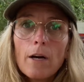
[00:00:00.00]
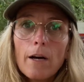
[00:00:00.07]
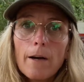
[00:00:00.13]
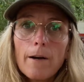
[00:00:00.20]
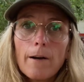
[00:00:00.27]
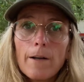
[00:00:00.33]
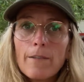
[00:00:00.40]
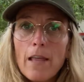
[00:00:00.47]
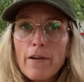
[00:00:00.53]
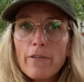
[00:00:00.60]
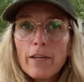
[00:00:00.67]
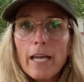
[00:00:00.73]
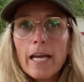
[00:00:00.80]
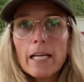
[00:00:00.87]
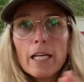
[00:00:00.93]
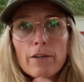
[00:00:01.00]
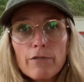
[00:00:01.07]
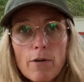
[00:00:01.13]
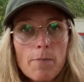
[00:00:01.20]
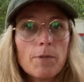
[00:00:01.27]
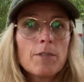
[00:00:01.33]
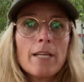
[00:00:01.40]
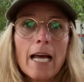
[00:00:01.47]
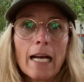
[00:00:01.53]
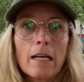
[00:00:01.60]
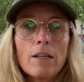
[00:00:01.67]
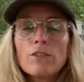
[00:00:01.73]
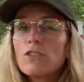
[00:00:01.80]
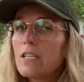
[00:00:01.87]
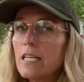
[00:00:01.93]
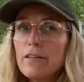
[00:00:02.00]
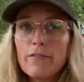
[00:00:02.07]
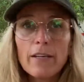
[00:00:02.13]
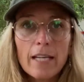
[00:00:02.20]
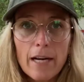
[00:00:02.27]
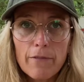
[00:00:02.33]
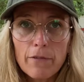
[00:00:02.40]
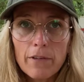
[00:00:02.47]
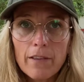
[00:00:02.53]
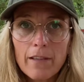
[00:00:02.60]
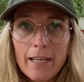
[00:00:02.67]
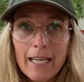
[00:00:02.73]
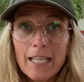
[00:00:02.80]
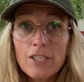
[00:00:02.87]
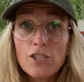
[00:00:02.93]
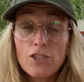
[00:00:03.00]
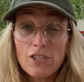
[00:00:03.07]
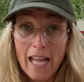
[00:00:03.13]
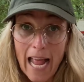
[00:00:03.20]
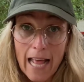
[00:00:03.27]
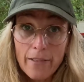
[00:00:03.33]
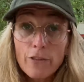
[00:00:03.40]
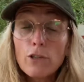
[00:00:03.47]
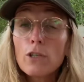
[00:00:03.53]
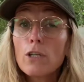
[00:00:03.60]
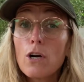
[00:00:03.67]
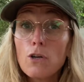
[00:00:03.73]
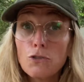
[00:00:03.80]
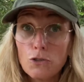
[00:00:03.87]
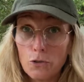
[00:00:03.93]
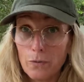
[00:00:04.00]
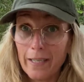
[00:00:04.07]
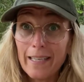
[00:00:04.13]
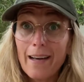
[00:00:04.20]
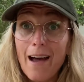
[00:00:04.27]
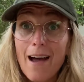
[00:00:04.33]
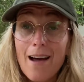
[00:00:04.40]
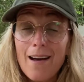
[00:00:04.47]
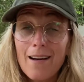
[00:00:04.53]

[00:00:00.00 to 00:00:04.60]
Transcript: navigating from the Netherlands, leaving everything and just enter Costa Rica